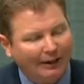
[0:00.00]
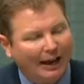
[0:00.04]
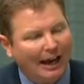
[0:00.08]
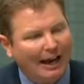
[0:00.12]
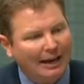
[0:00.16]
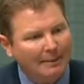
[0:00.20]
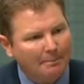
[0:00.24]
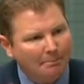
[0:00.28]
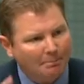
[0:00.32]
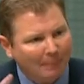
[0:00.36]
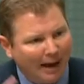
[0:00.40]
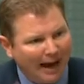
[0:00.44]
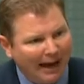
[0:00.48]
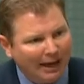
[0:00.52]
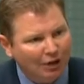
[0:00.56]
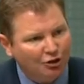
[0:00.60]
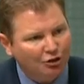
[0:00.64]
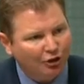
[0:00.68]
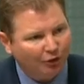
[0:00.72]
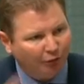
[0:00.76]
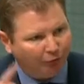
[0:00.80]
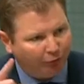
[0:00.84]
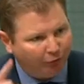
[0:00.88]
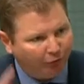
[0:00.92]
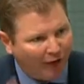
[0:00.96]
a
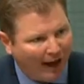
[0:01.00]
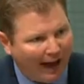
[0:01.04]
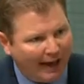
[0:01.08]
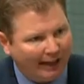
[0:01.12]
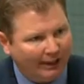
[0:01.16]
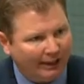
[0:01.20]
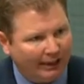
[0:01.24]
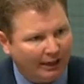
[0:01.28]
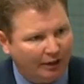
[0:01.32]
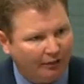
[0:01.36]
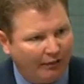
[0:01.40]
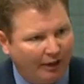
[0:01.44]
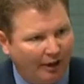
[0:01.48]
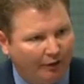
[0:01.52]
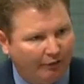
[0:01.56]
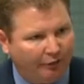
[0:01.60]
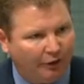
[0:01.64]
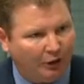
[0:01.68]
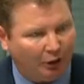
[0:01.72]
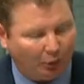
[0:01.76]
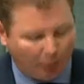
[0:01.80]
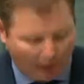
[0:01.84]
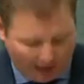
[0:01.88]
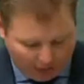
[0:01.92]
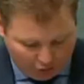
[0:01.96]
major failing of our
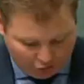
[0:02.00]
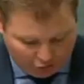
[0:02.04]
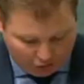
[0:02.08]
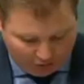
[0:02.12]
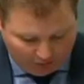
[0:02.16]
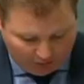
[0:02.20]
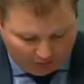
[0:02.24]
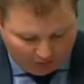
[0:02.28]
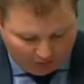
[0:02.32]
federation.